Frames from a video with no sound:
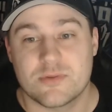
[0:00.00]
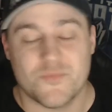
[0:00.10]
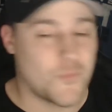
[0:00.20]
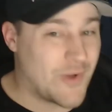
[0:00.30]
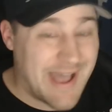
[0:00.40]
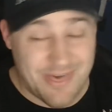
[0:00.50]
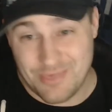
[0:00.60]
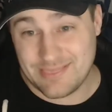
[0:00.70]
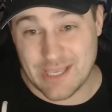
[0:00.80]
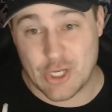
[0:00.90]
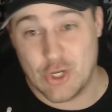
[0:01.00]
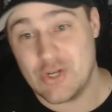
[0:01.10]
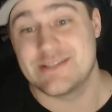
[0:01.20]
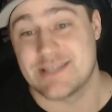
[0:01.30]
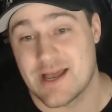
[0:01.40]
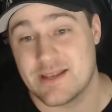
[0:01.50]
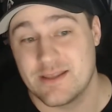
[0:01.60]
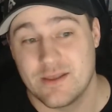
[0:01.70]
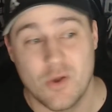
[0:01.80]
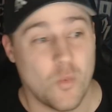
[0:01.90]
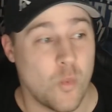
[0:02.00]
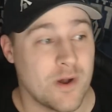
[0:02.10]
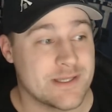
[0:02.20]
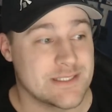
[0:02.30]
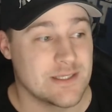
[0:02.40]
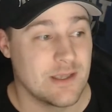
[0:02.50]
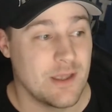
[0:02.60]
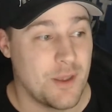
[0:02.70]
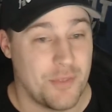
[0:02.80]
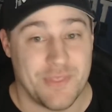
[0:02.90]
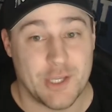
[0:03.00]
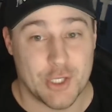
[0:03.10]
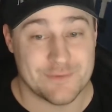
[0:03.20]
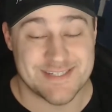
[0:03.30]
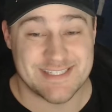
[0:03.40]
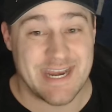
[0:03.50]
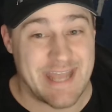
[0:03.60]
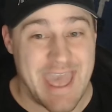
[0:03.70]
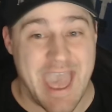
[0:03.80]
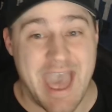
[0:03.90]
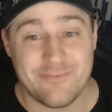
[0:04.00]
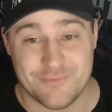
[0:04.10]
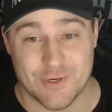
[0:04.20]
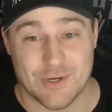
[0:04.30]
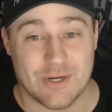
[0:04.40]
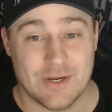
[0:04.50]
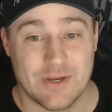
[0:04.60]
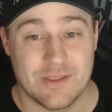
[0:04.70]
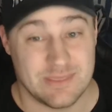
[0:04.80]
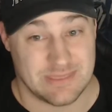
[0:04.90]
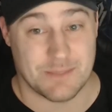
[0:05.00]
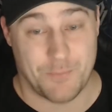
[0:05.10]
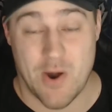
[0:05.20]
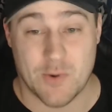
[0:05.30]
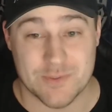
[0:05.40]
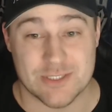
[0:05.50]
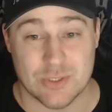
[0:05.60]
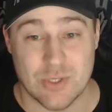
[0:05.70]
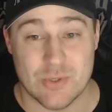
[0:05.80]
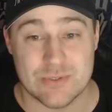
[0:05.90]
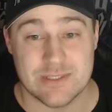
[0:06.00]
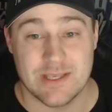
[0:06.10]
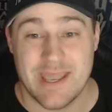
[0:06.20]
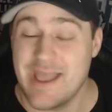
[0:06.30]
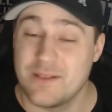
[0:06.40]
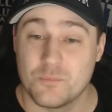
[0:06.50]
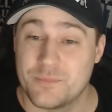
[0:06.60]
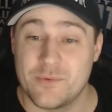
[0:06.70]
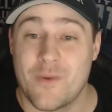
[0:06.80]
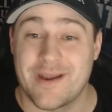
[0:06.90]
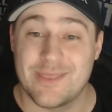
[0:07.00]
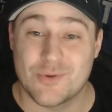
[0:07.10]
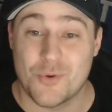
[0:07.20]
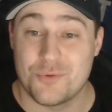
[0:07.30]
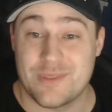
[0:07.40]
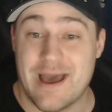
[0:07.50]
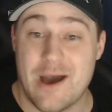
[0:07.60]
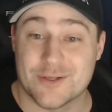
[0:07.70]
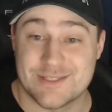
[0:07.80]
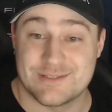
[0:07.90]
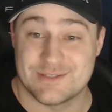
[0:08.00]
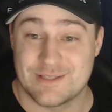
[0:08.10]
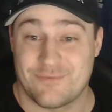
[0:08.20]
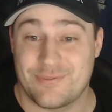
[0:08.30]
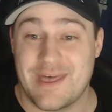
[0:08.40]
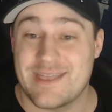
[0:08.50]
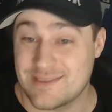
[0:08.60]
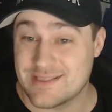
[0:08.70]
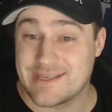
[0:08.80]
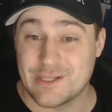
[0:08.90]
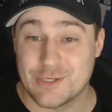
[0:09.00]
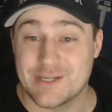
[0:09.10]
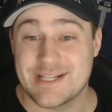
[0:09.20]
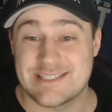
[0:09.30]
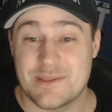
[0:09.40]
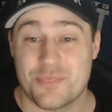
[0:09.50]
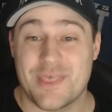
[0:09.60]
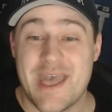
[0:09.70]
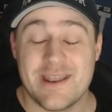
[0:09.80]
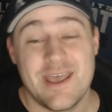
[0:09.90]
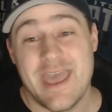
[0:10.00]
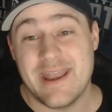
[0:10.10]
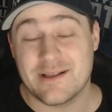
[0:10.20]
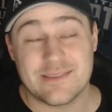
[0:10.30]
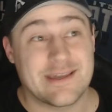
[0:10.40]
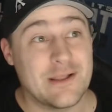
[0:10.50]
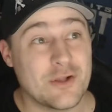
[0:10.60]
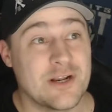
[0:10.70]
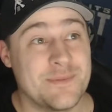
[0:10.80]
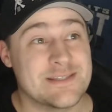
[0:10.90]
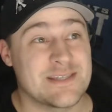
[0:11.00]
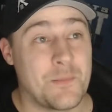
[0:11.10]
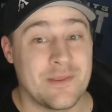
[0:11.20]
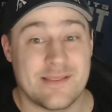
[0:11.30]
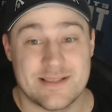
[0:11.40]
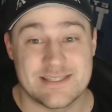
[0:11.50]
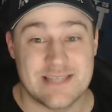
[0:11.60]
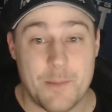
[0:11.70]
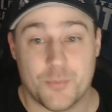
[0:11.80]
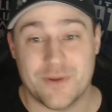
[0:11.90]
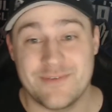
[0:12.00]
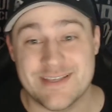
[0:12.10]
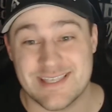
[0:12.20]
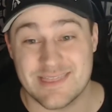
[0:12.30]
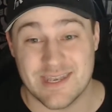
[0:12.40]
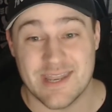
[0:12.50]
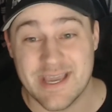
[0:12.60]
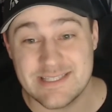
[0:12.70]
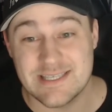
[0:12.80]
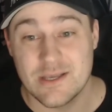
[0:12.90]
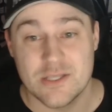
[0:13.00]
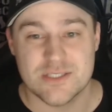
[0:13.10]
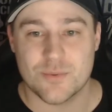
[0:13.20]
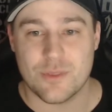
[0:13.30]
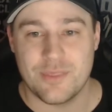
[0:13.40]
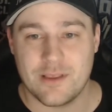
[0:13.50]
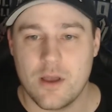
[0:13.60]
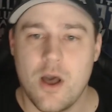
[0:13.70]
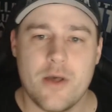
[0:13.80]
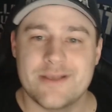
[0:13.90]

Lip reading: What I think they could have done was they could have stayed after the park was closed and be wanting to go to the houses and stuff like that, and then the killer gets them then, and like the killer could have been somebody that they saw previous in the night, so they're thinking, oh, it's